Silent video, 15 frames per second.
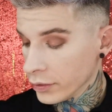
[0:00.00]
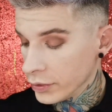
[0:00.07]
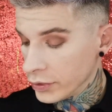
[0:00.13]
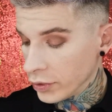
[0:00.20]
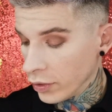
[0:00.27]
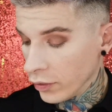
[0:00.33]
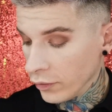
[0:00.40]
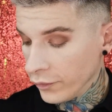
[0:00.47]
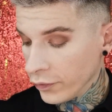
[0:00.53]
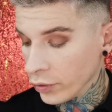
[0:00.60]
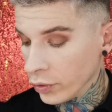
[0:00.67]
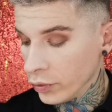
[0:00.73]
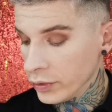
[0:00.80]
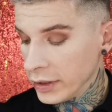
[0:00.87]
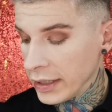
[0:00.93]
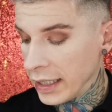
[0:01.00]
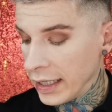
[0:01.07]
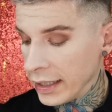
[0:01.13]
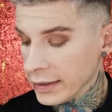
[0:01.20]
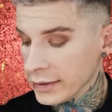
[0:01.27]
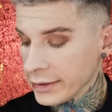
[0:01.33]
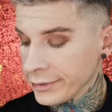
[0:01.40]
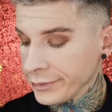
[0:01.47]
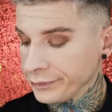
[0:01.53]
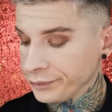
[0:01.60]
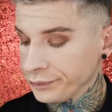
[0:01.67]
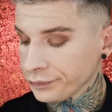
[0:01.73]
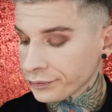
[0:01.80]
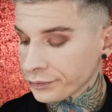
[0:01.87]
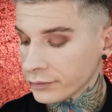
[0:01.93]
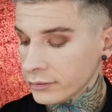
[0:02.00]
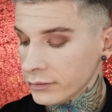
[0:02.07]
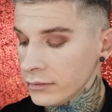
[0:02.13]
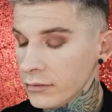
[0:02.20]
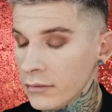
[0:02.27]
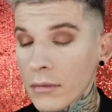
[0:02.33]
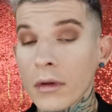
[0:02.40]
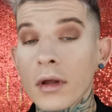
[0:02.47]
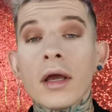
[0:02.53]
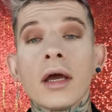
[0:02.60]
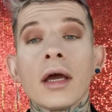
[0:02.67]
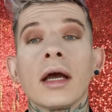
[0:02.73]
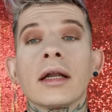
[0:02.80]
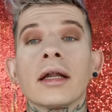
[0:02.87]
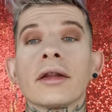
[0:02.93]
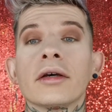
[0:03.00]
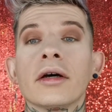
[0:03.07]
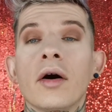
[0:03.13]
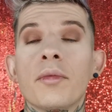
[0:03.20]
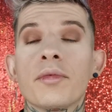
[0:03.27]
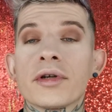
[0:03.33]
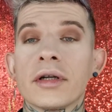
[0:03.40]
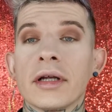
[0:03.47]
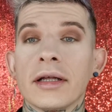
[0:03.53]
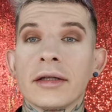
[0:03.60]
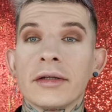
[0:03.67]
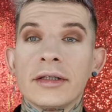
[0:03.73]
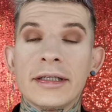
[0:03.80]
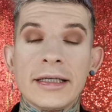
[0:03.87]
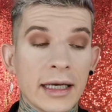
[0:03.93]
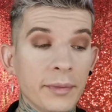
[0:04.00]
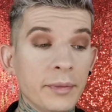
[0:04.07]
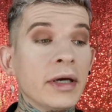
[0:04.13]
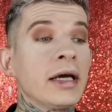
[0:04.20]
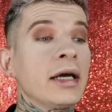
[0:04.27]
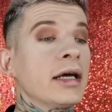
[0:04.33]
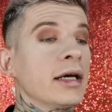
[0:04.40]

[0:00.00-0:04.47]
So for hooded eyes, another option, another tip